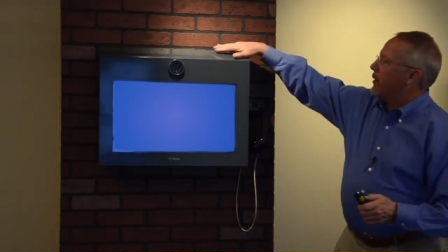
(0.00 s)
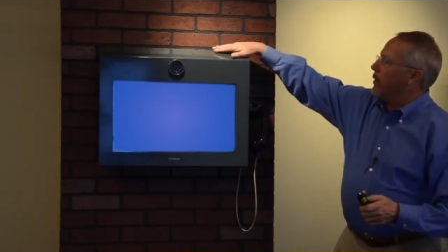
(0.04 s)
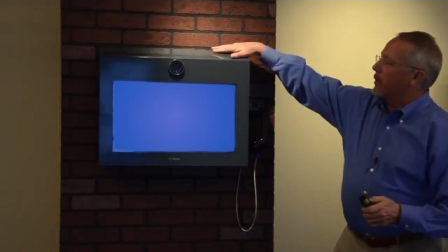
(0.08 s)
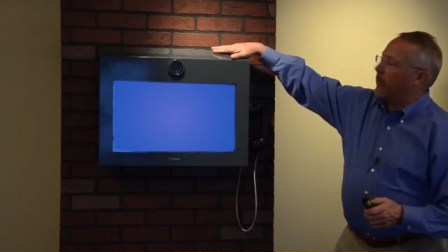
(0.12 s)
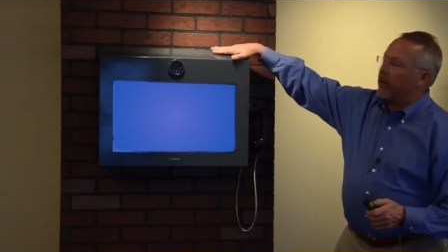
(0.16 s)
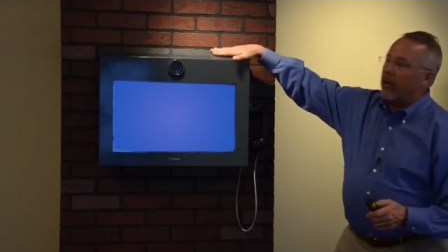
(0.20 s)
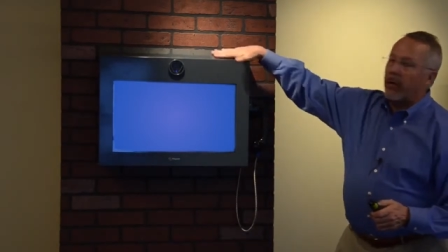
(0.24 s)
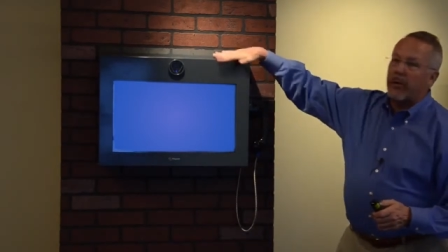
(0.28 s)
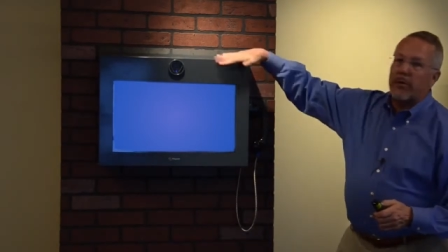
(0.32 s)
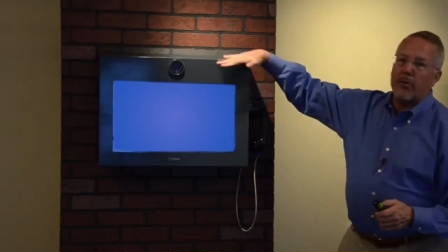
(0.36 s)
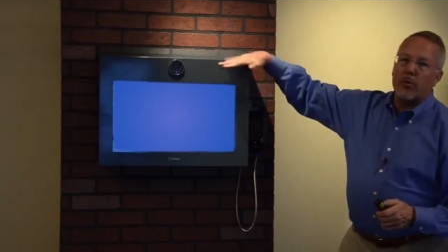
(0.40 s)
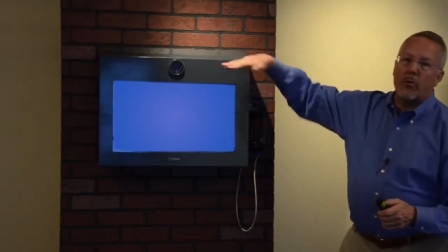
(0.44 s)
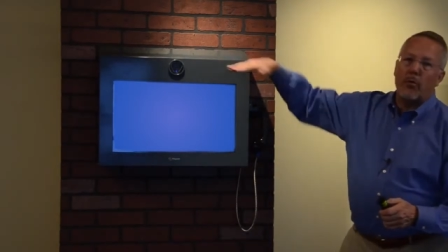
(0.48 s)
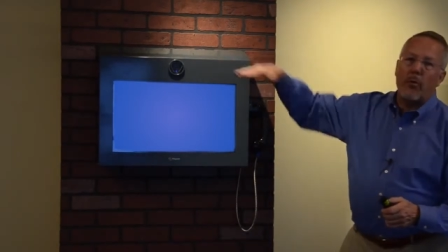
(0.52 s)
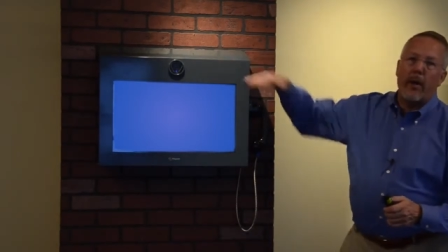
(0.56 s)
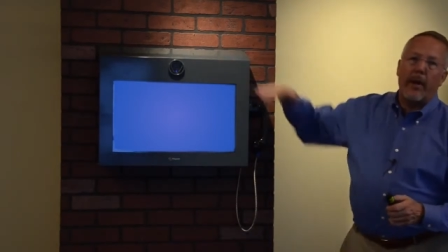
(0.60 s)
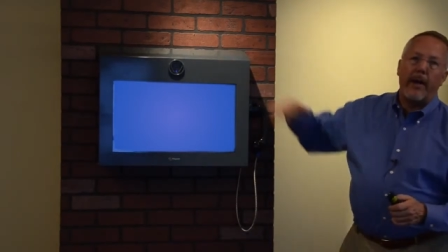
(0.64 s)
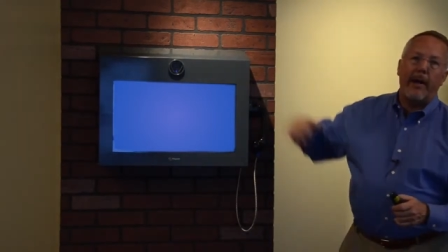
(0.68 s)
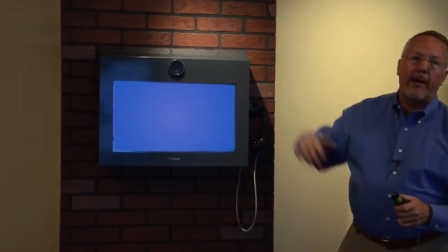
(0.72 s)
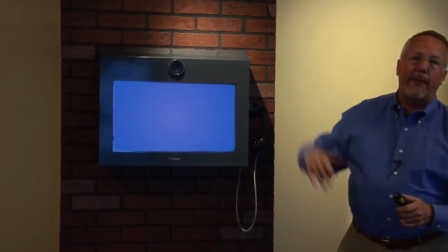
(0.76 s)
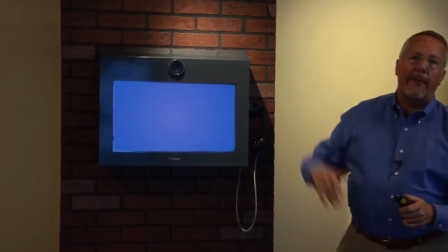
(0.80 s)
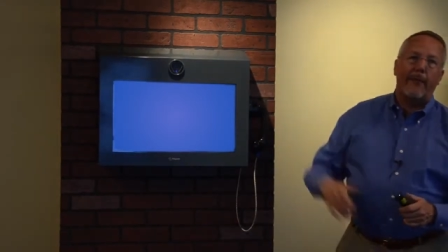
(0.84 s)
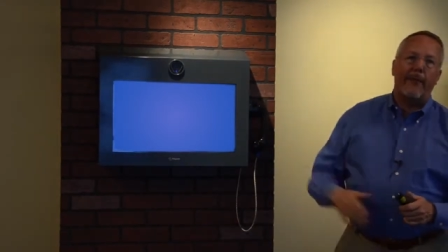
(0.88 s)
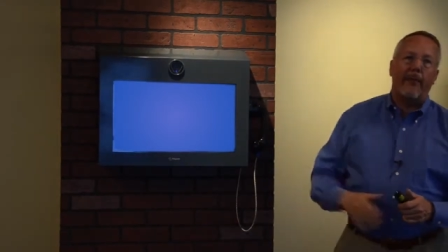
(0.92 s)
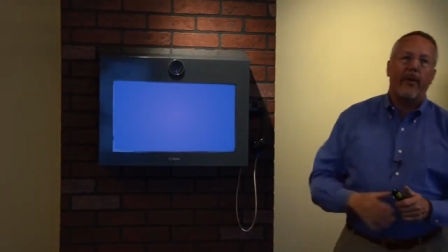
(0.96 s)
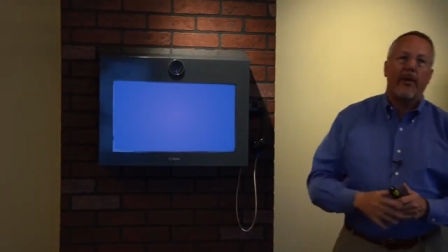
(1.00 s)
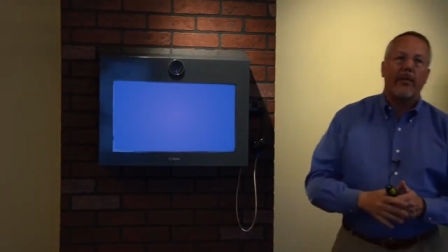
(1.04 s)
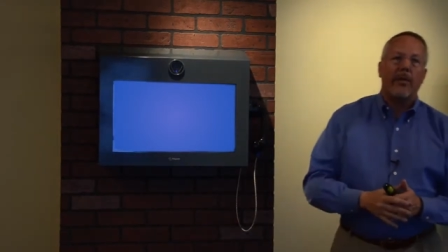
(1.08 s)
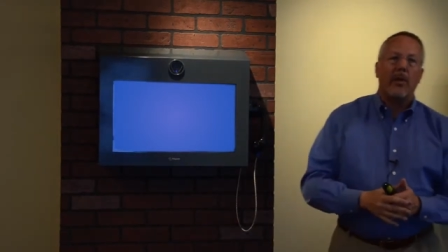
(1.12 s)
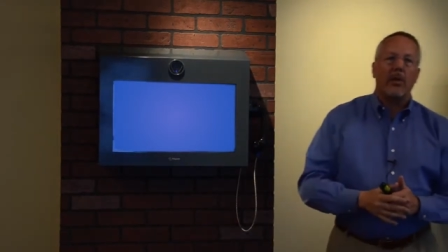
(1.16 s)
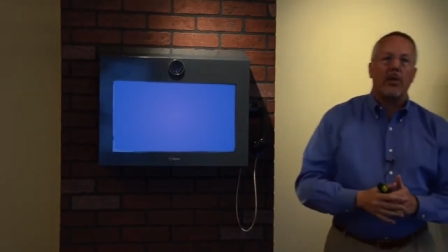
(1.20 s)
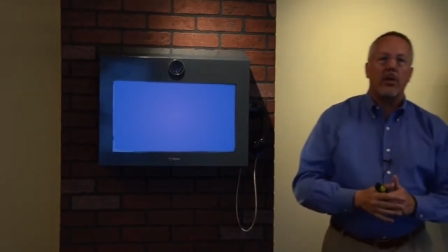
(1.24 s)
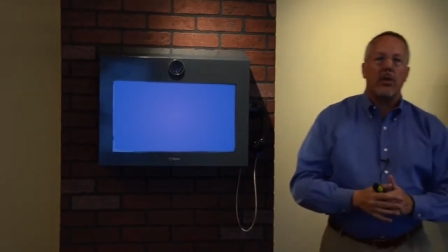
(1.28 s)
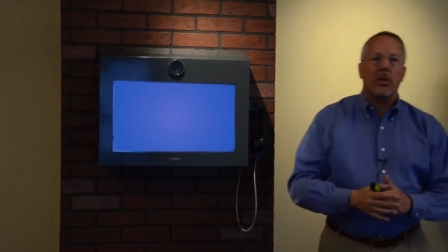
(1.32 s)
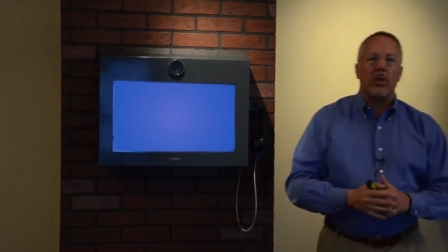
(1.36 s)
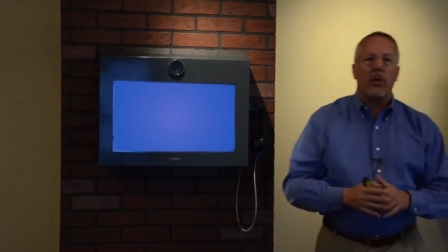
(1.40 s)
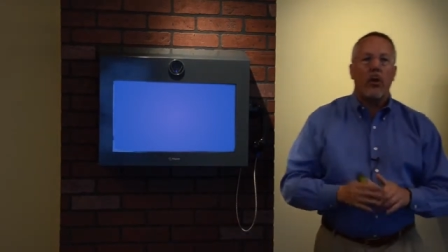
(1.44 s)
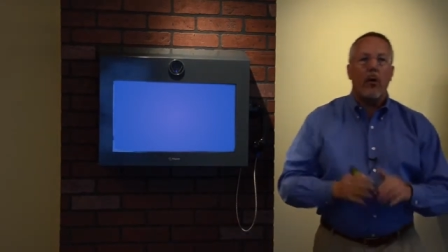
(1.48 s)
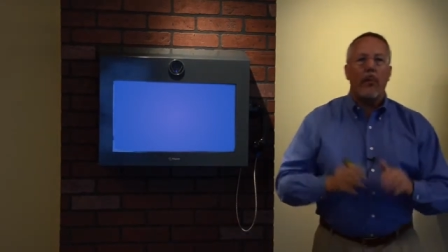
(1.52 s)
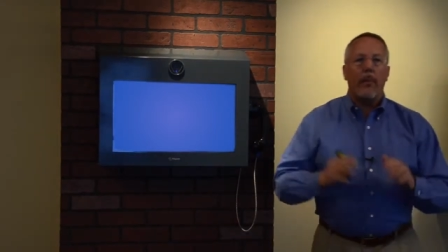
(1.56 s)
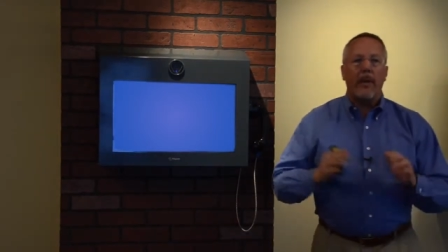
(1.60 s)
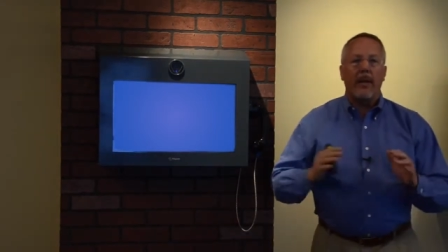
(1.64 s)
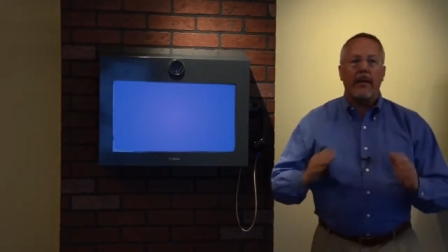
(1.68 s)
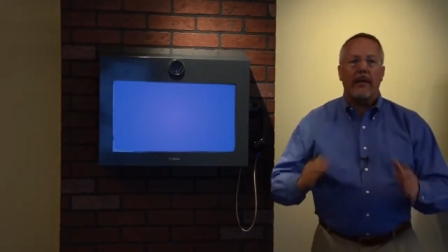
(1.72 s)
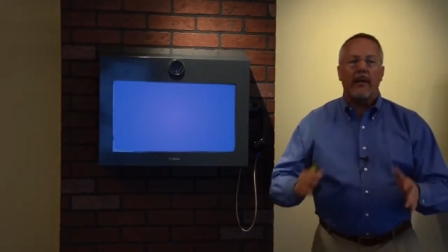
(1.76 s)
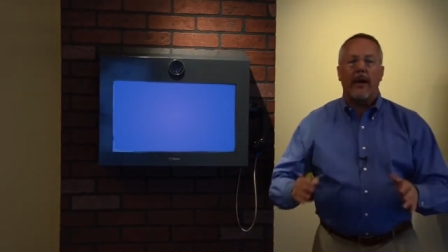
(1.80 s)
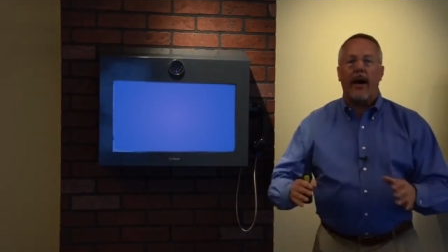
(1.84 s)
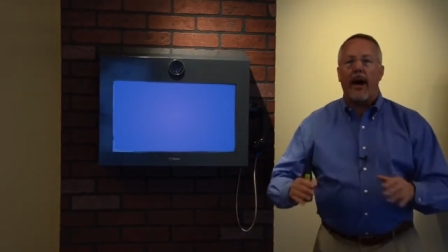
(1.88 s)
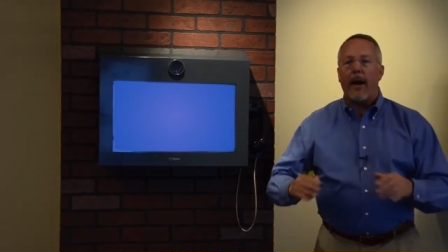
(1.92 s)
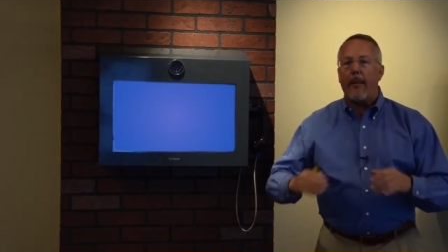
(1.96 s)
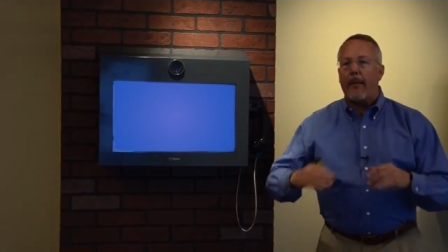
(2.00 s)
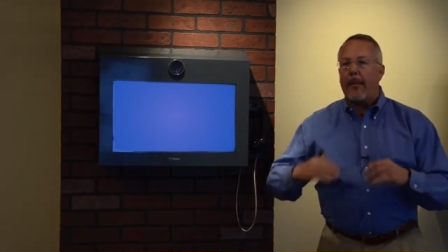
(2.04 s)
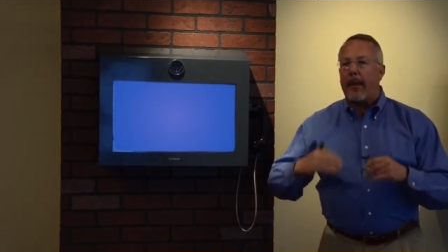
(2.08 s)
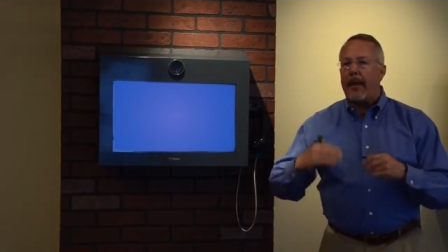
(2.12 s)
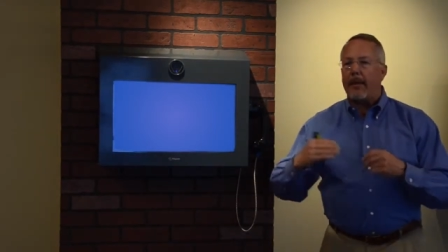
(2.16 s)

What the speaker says: You'll notice right up front the sloping top.